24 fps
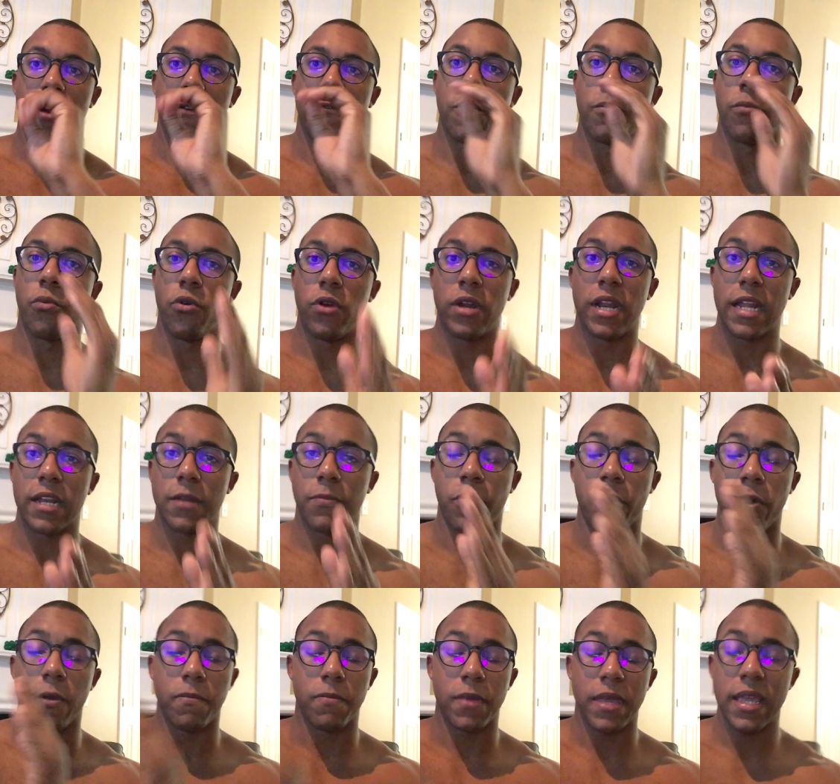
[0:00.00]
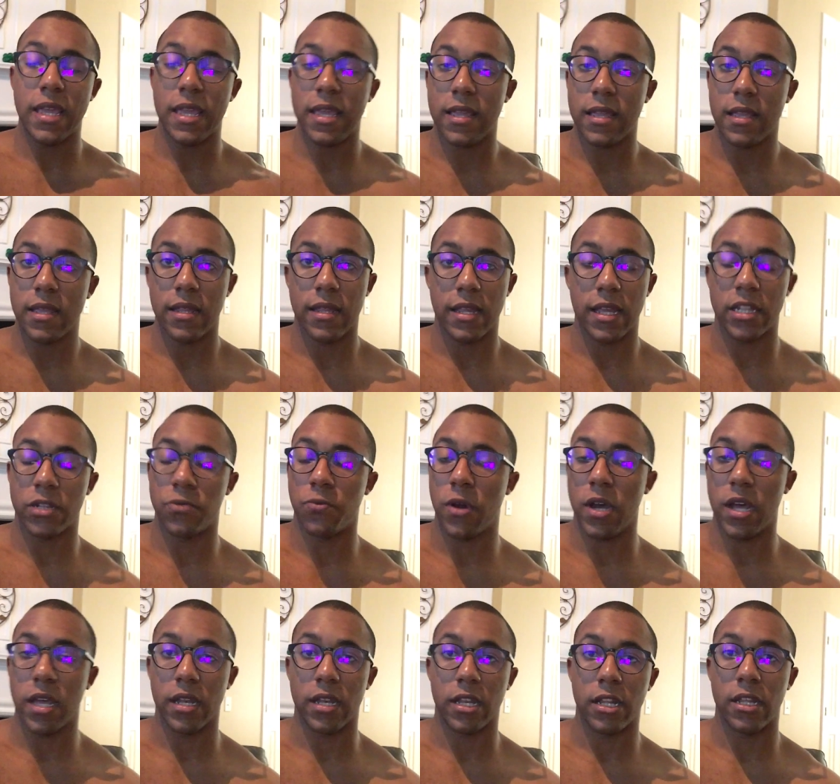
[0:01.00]
from point A to point B, guess
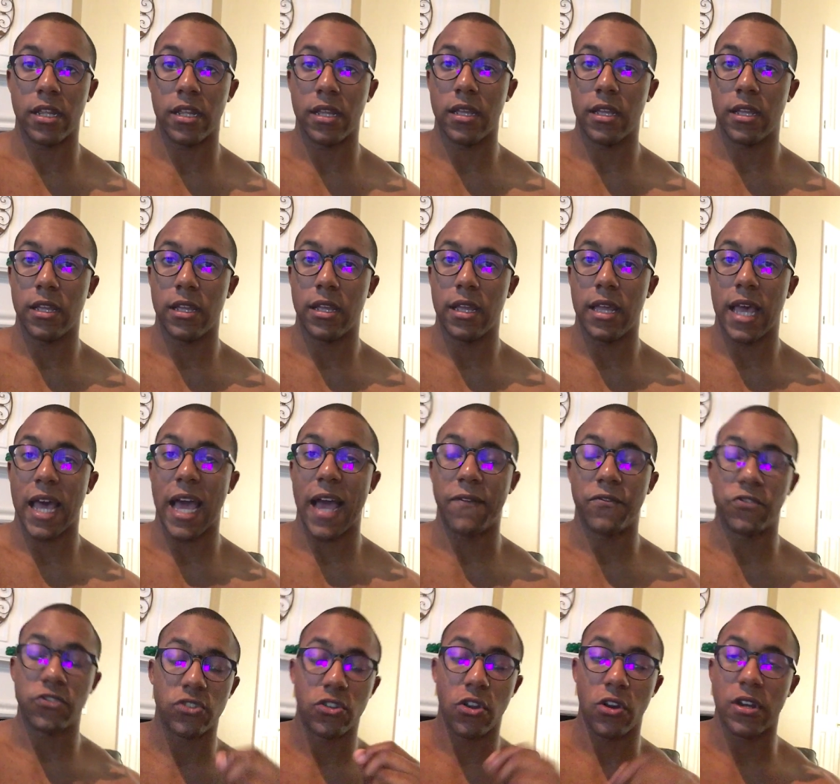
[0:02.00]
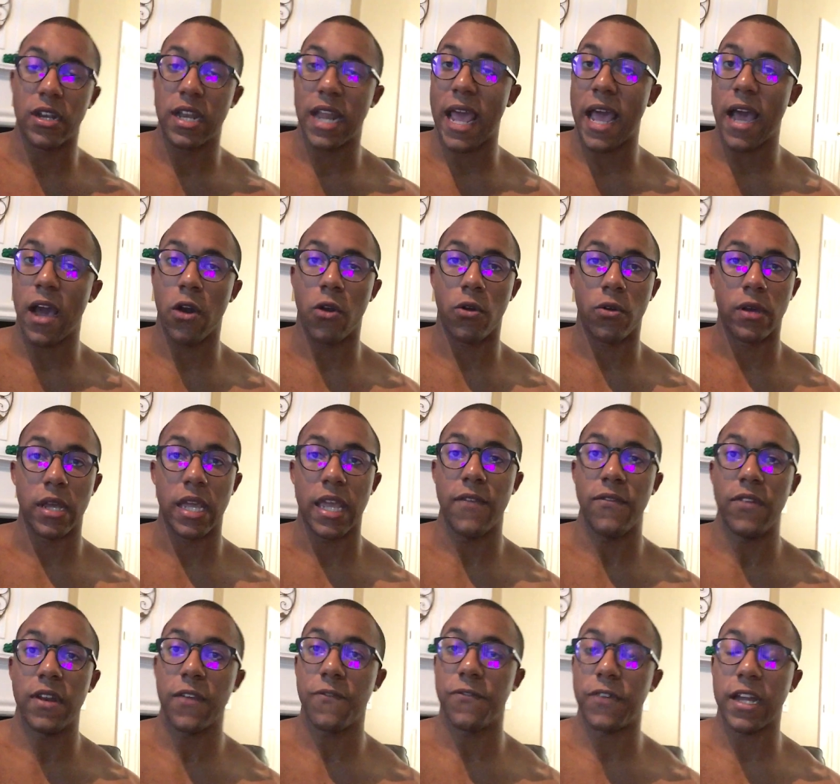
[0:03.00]
what? I have to start now,
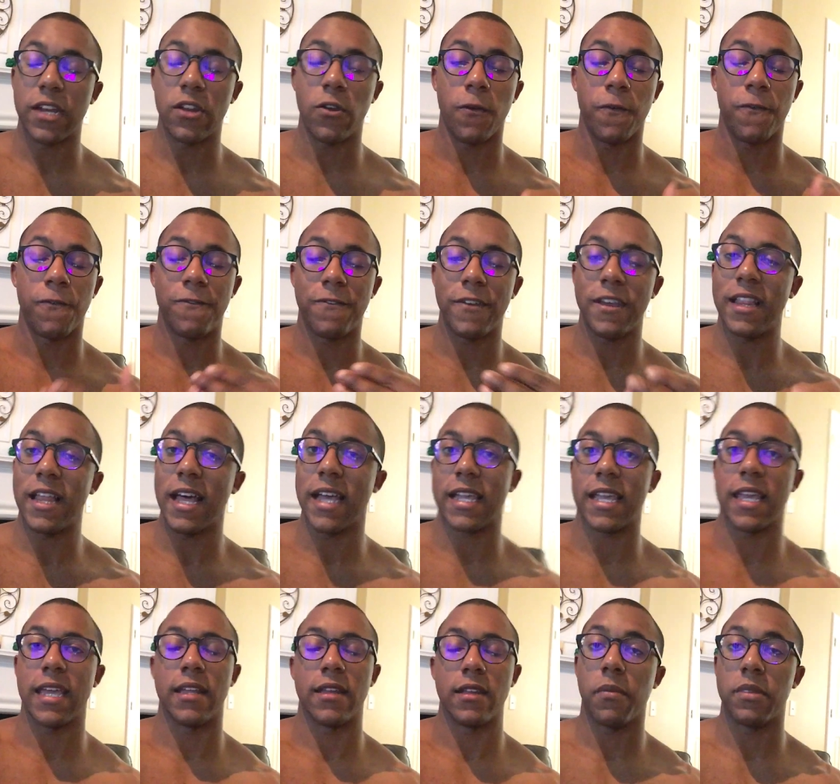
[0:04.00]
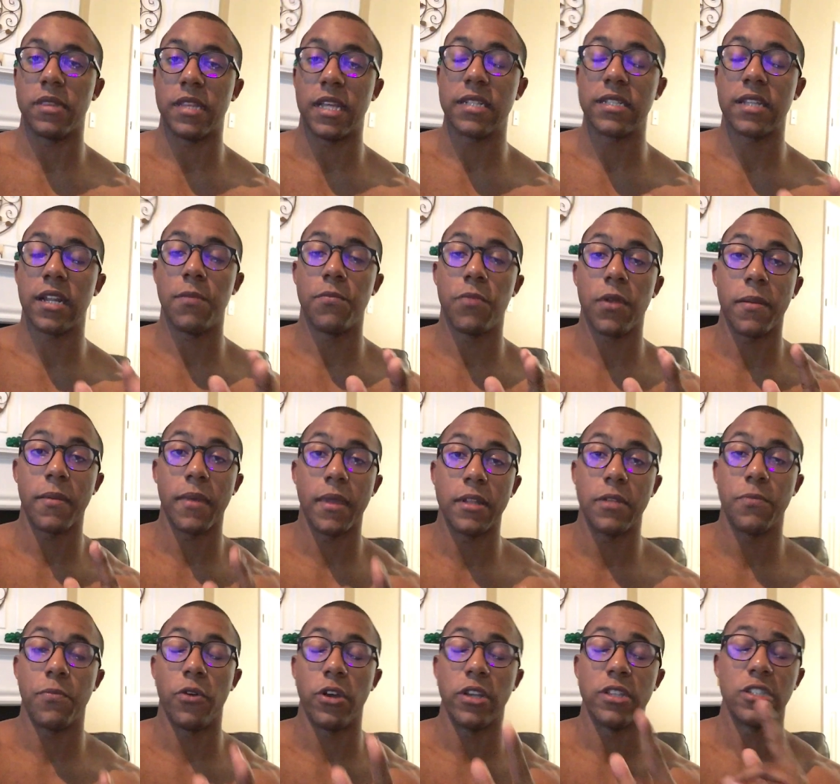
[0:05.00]
even if I don't feel like it. That's going to bring me
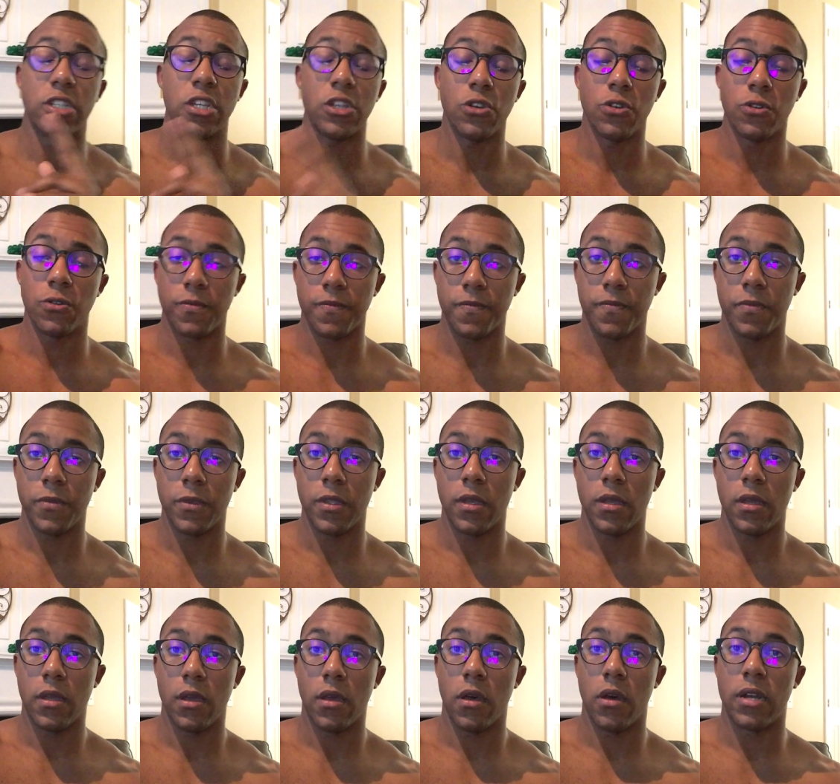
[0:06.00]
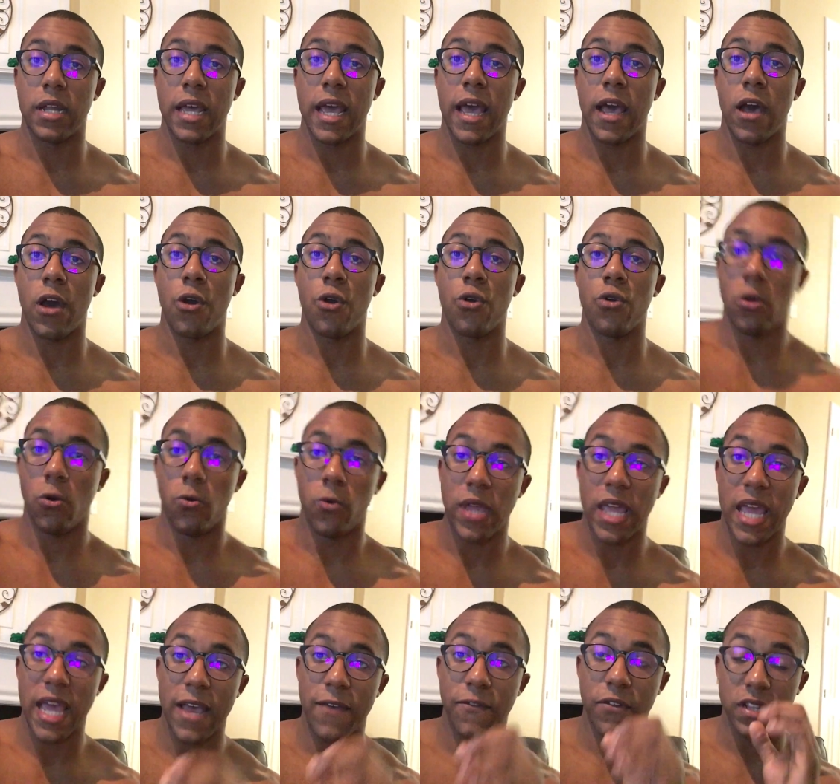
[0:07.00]
to point two on how
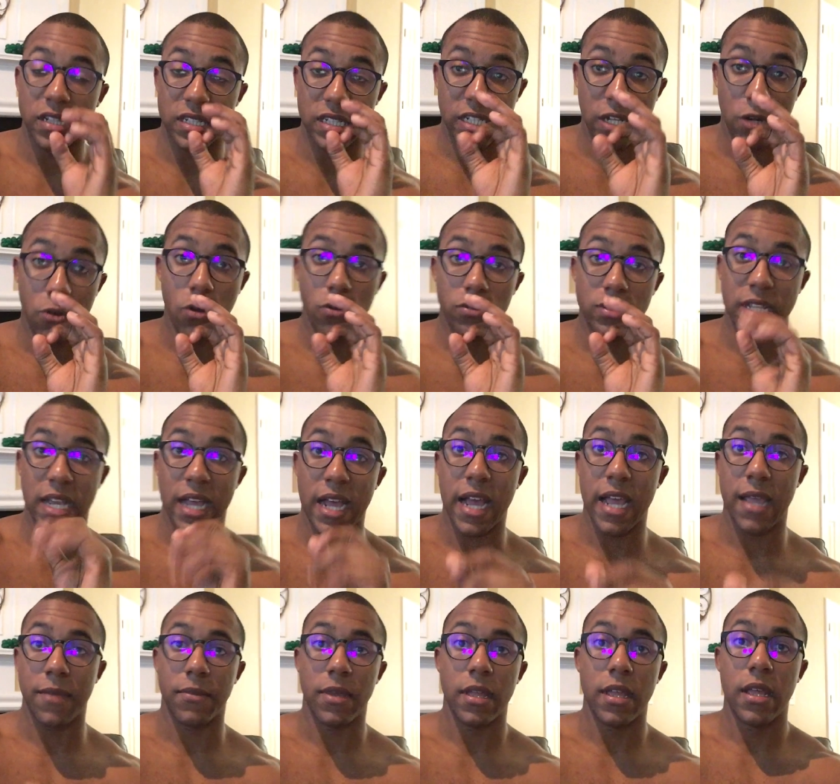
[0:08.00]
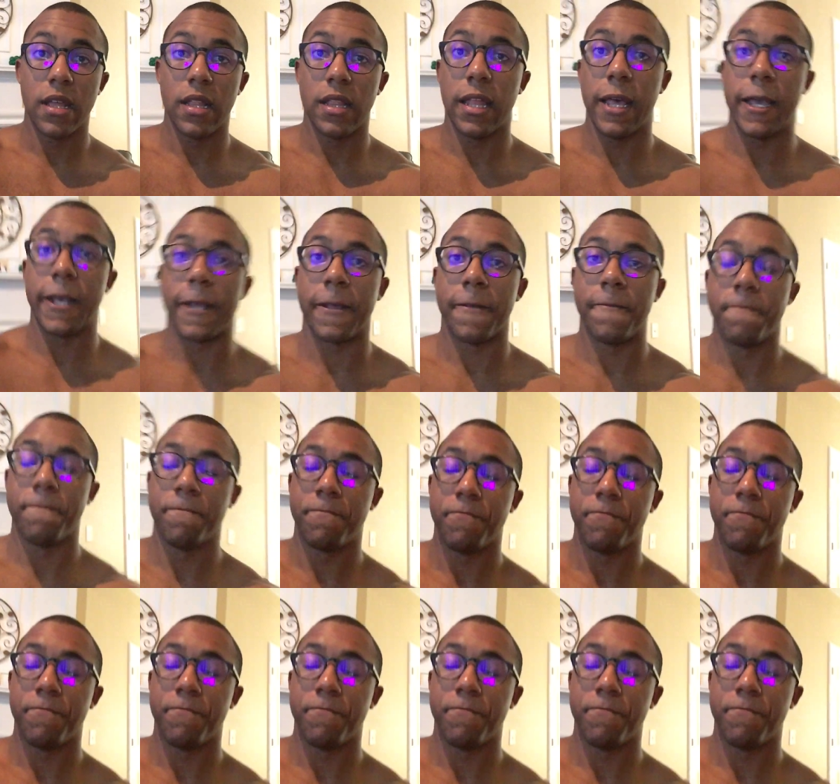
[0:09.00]
we have zero time. Like